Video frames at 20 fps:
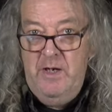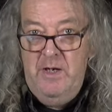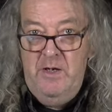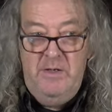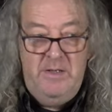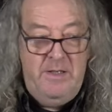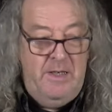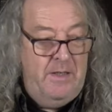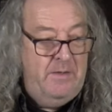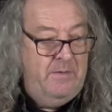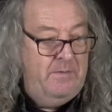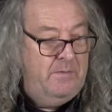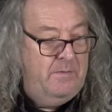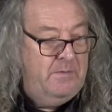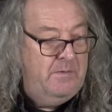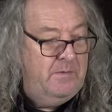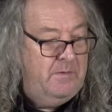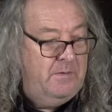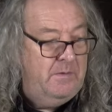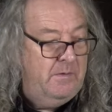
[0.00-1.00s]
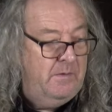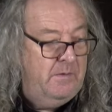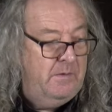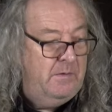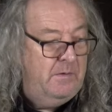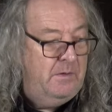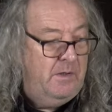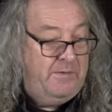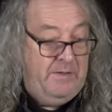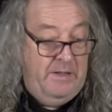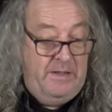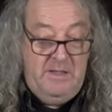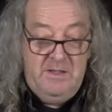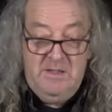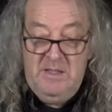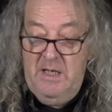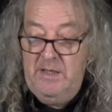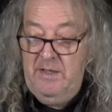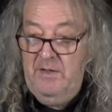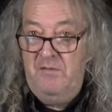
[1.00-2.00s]
heard it. I think it
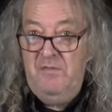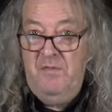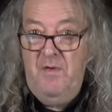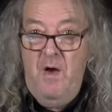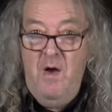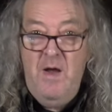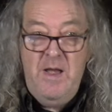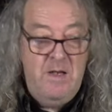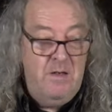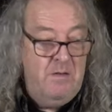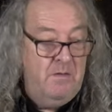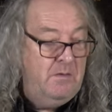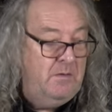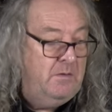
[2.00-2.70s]
sounded fine.